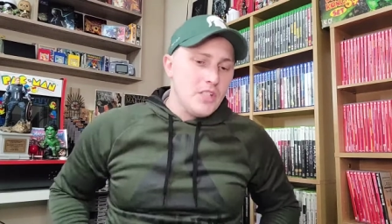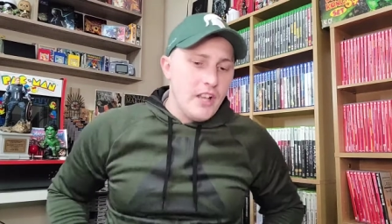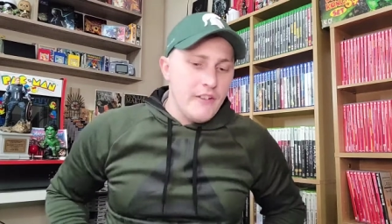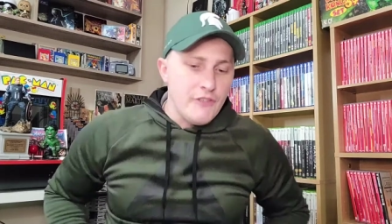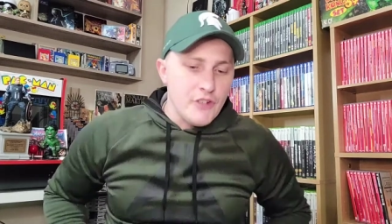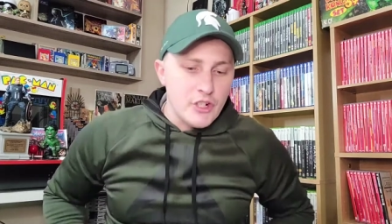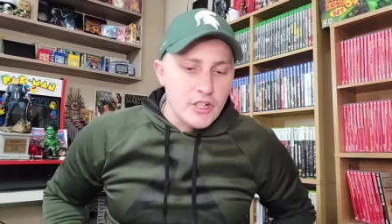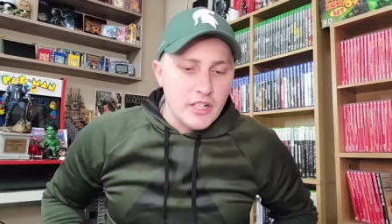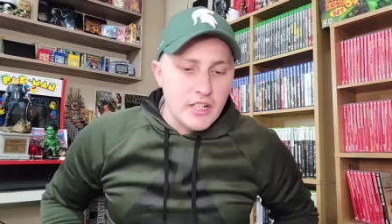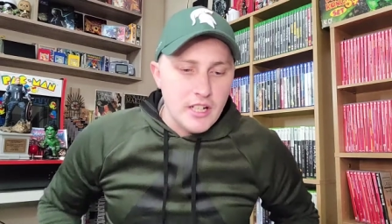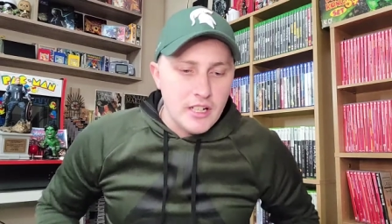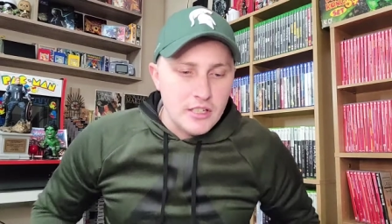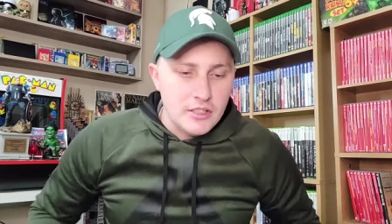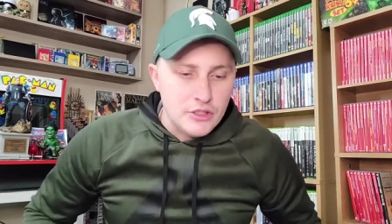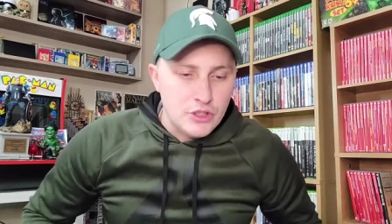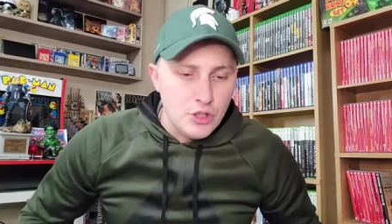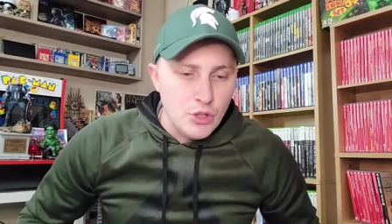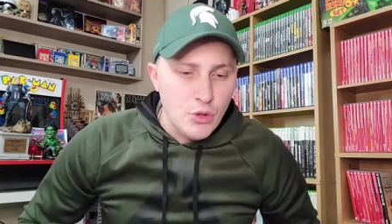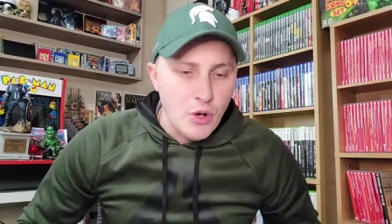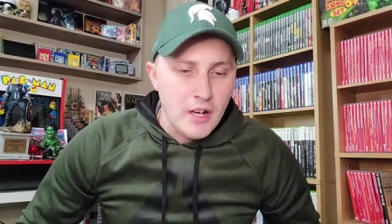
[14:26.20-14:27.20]
if you're gonna
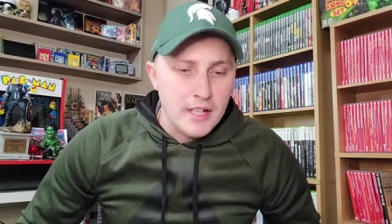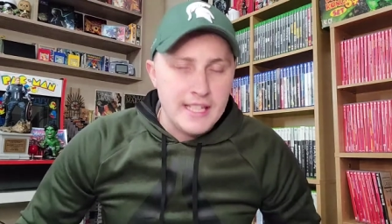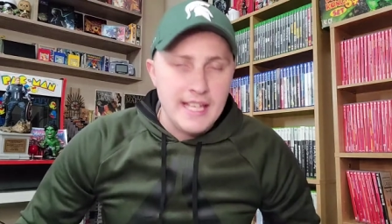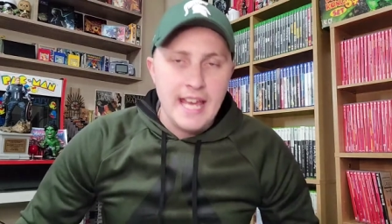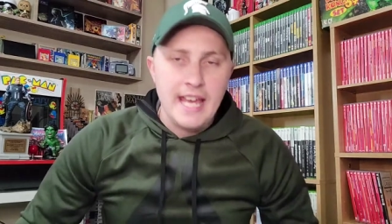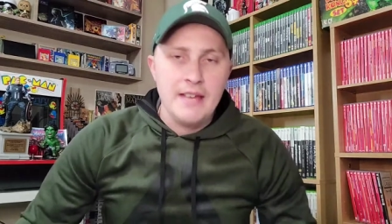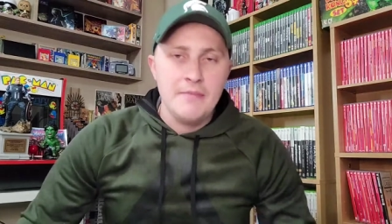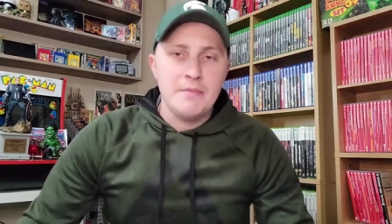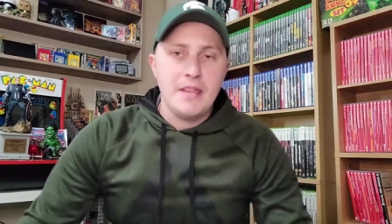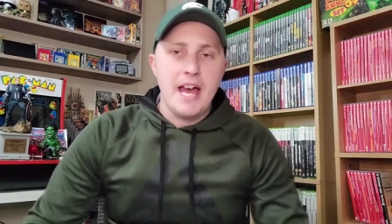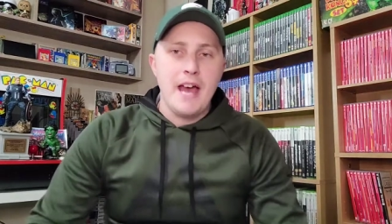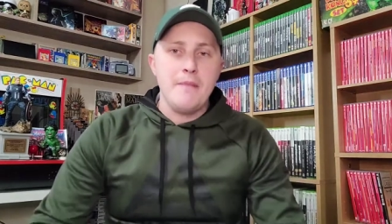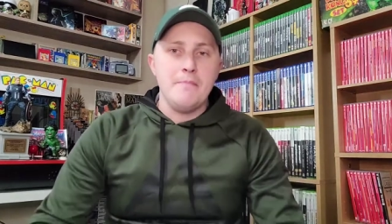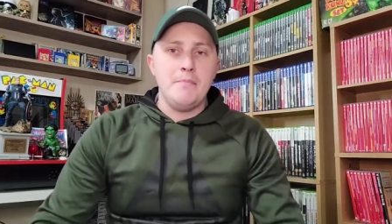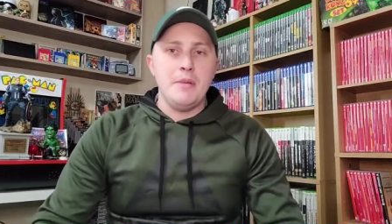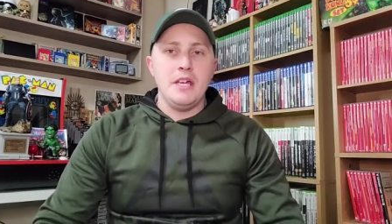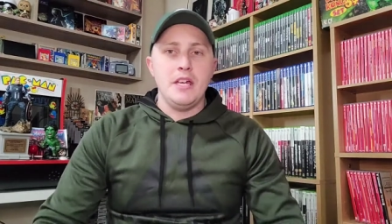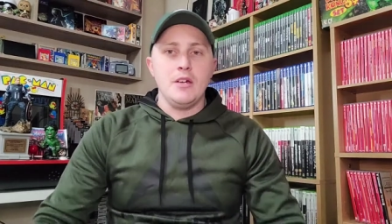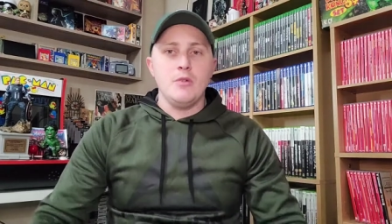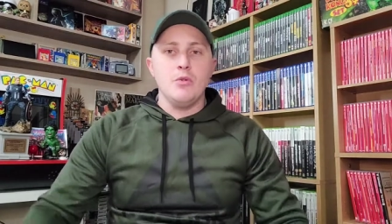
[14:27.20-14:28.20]
do a game that
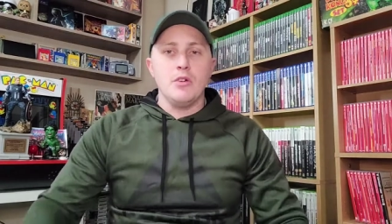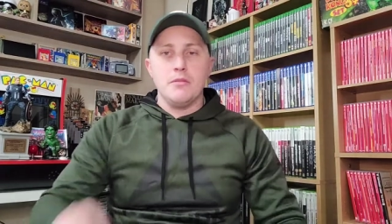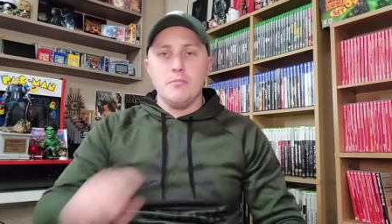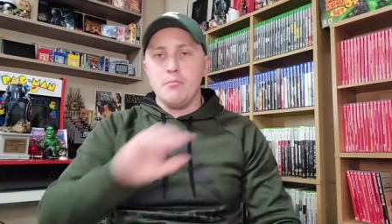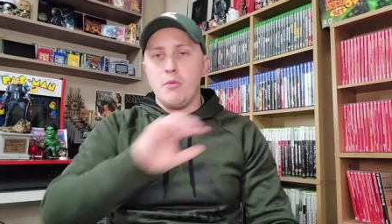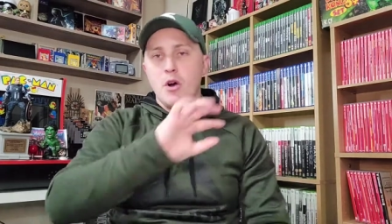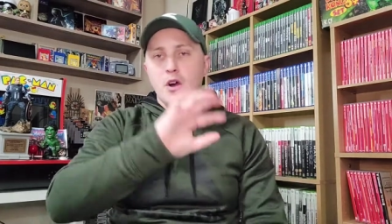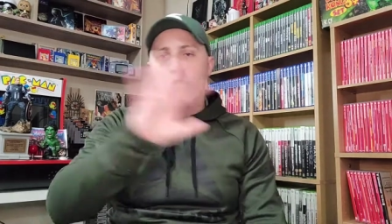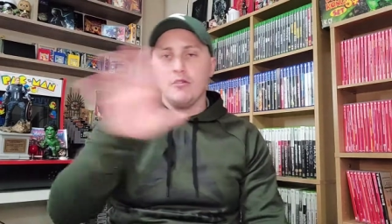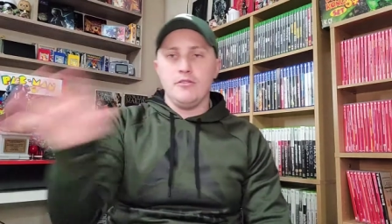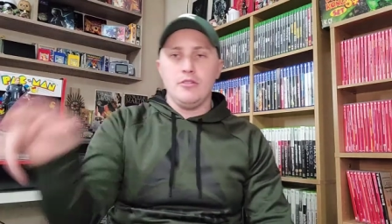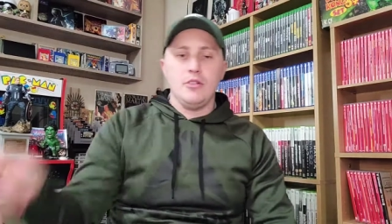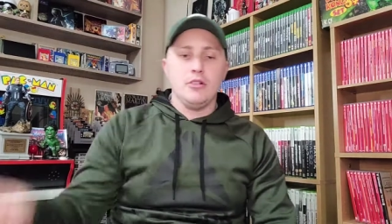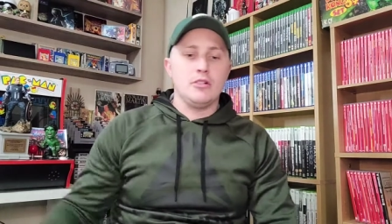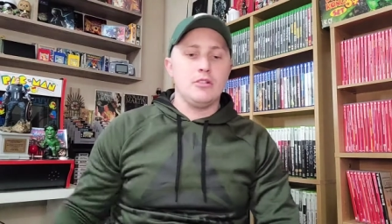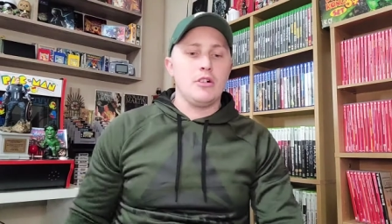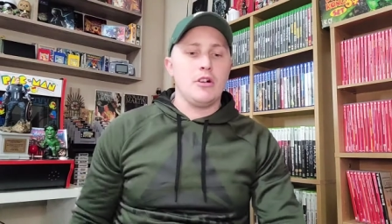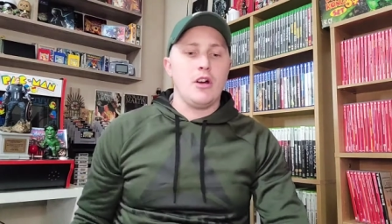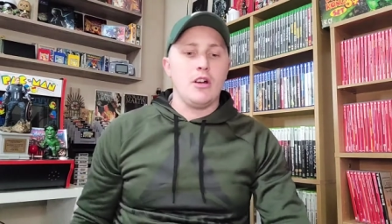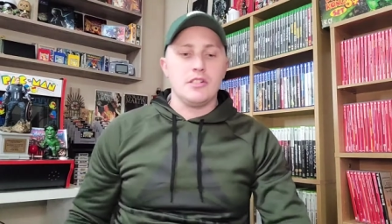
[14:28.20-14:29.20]
big with Marvel
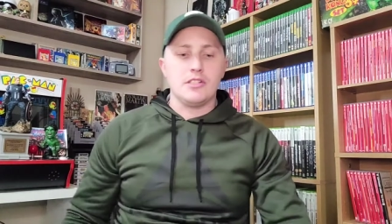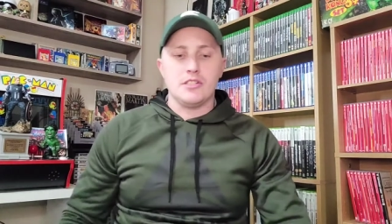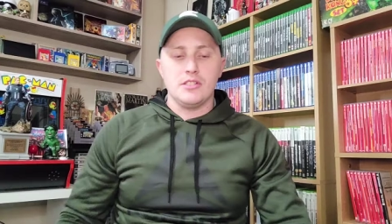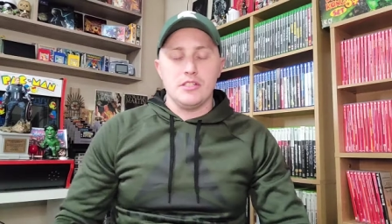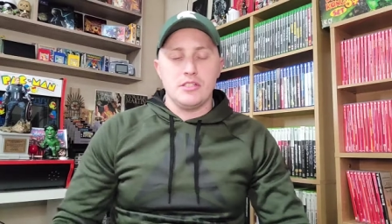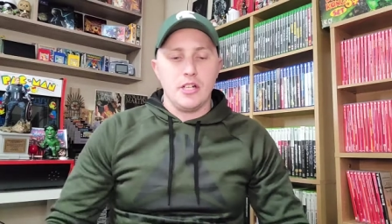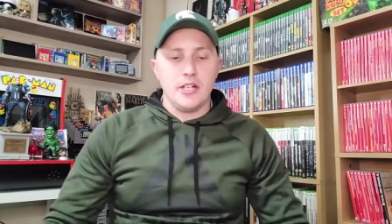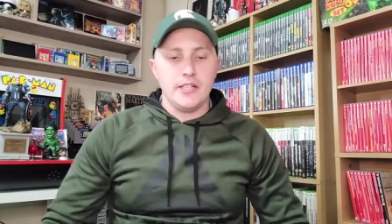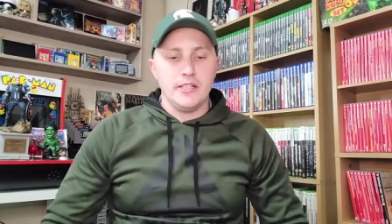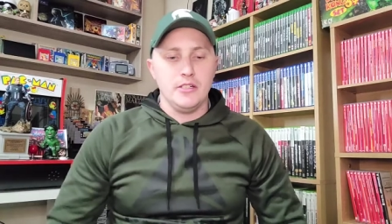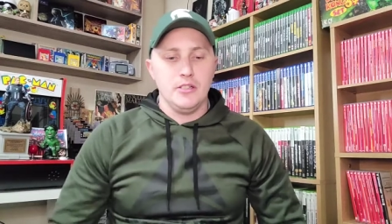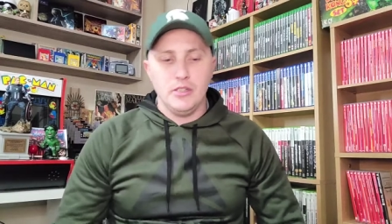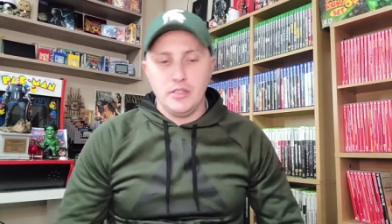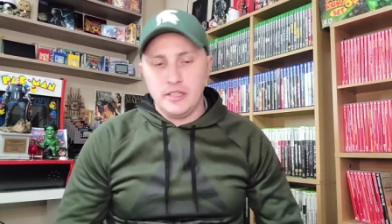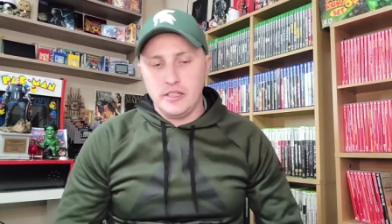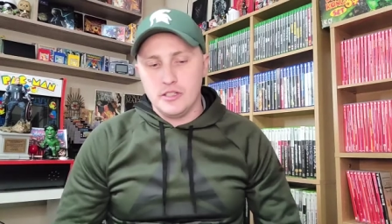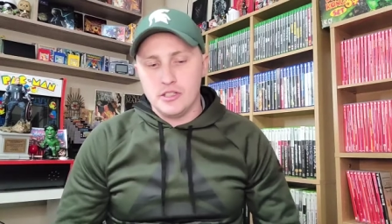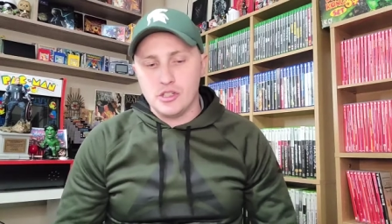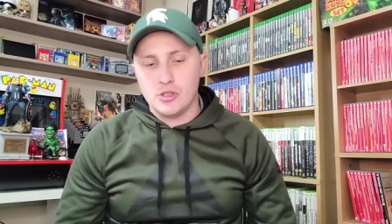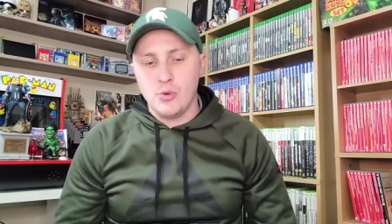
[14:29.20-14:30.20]
across the title
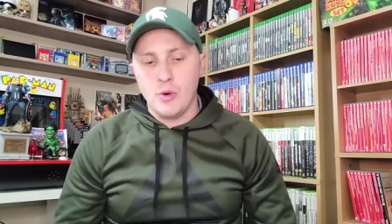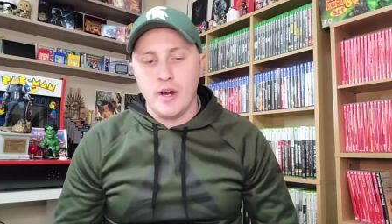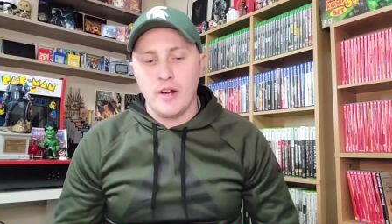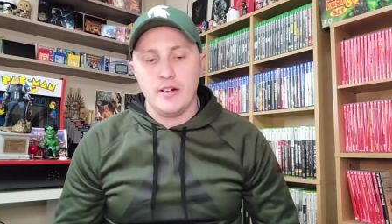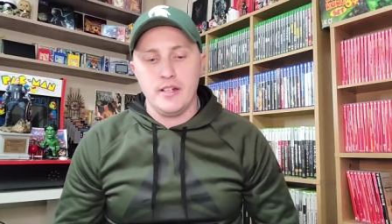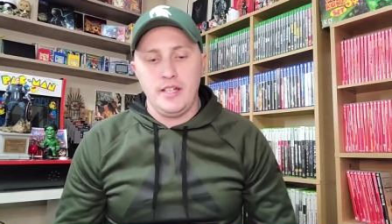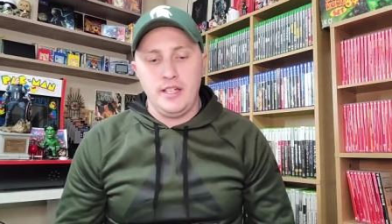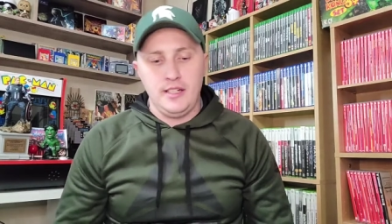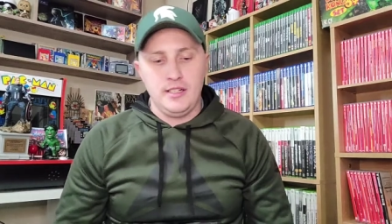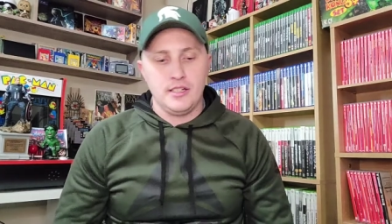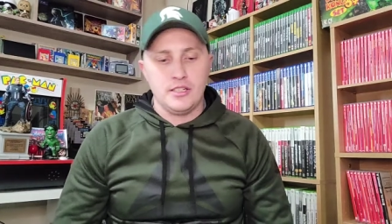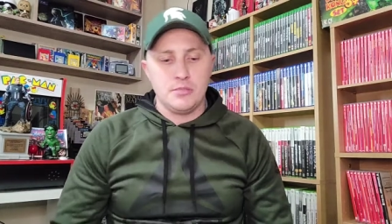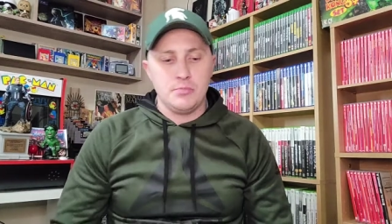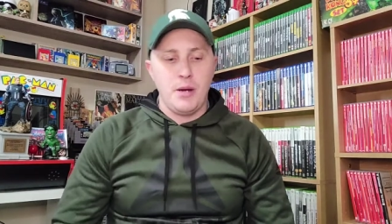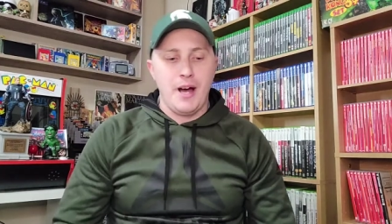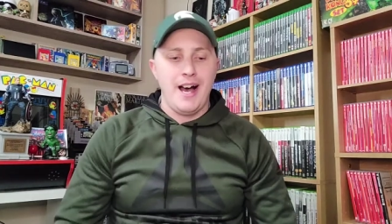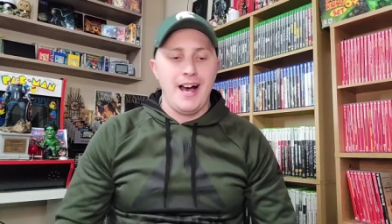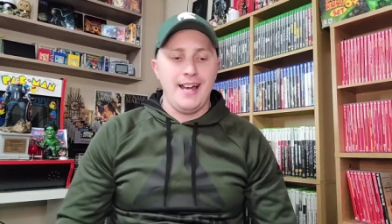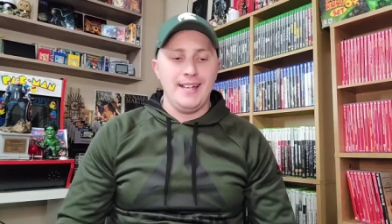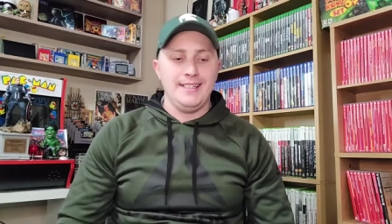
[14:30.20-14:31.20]
and Square Enix
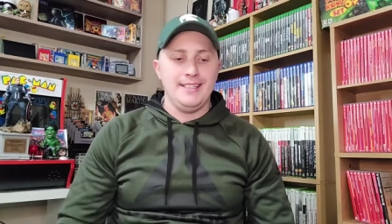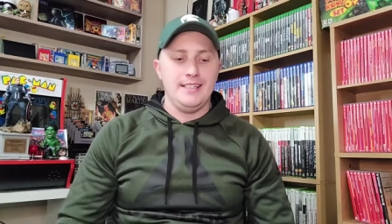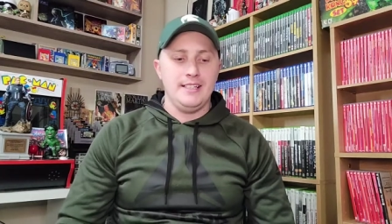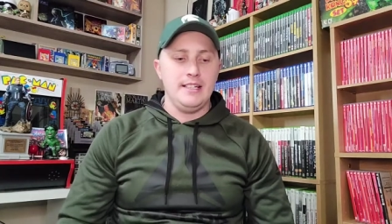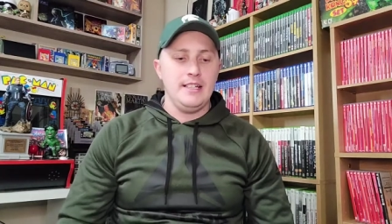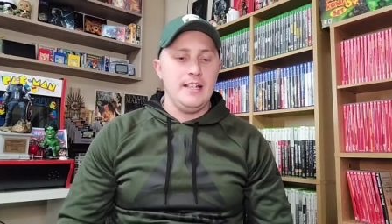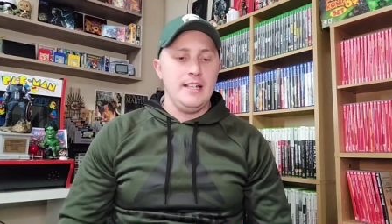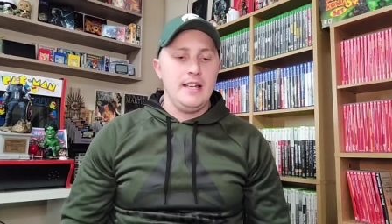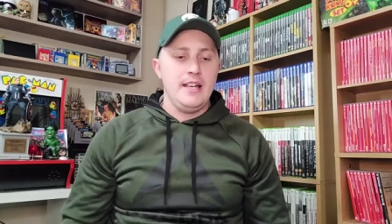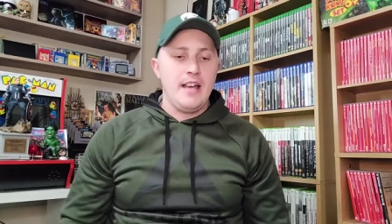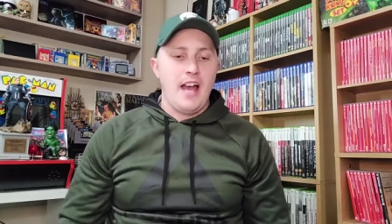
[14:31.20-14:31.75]
behind it,